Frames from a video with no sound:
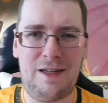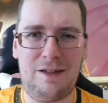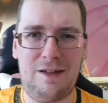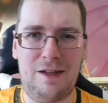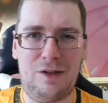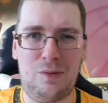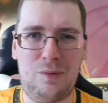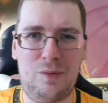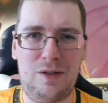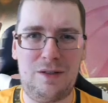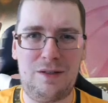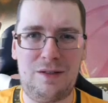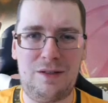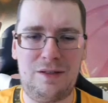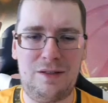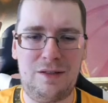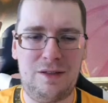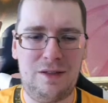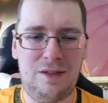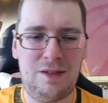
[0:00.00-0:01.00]
another one.
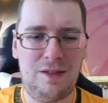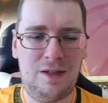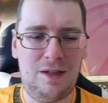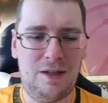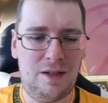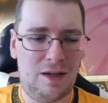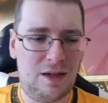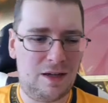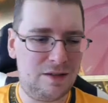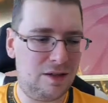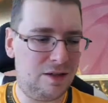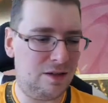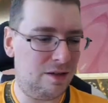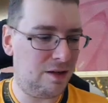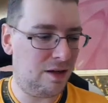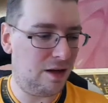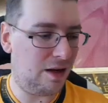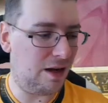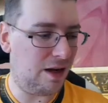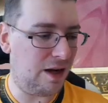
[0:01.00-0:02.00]
I don't know.
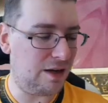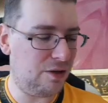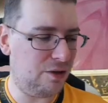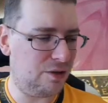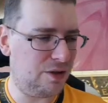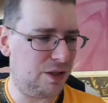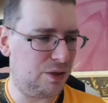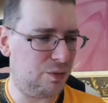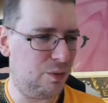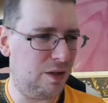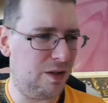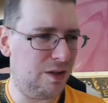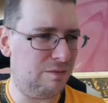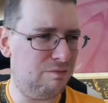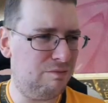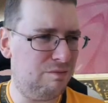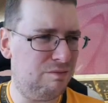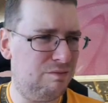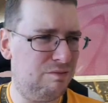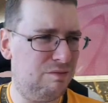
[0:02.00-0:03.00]
I got this
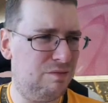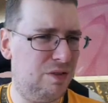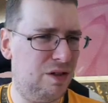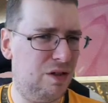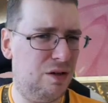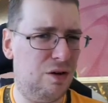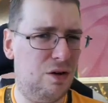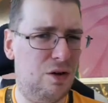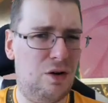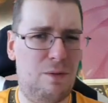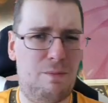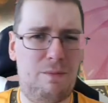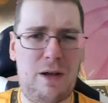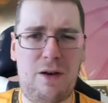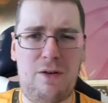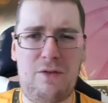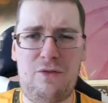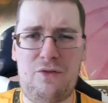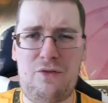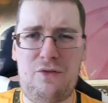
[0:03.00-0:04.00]
one
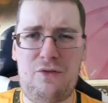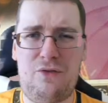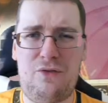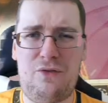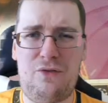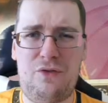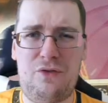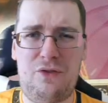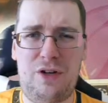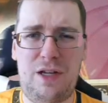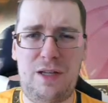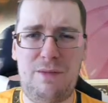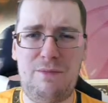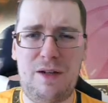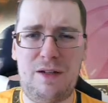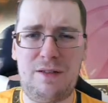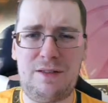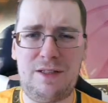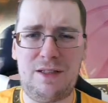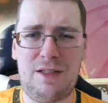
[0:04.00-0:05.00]
about 3
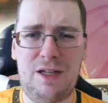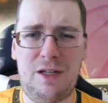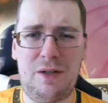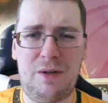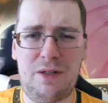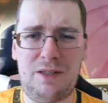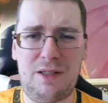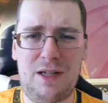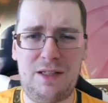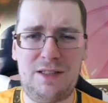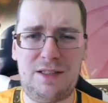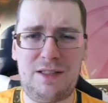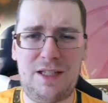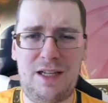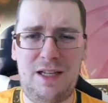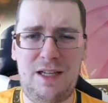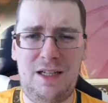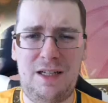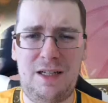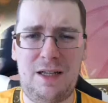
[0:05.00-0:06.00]
months ago, I'd
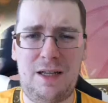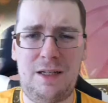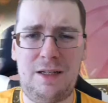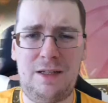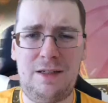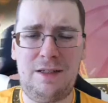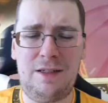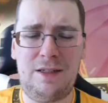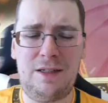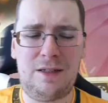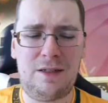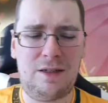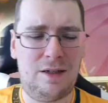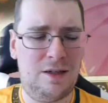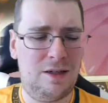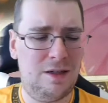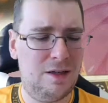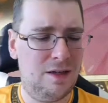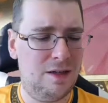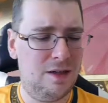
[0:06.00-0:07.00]
say, and
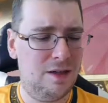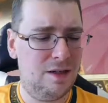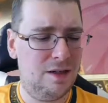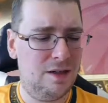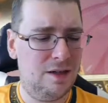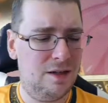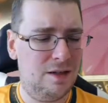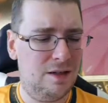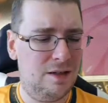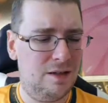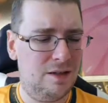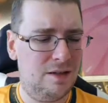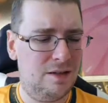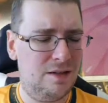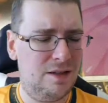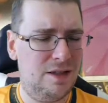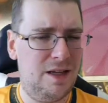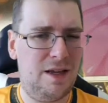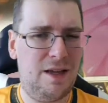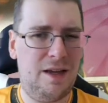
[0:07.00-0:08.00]

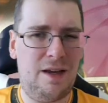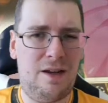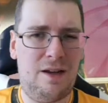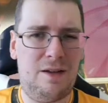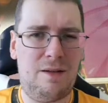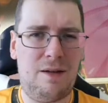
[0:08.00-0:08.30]
yeah,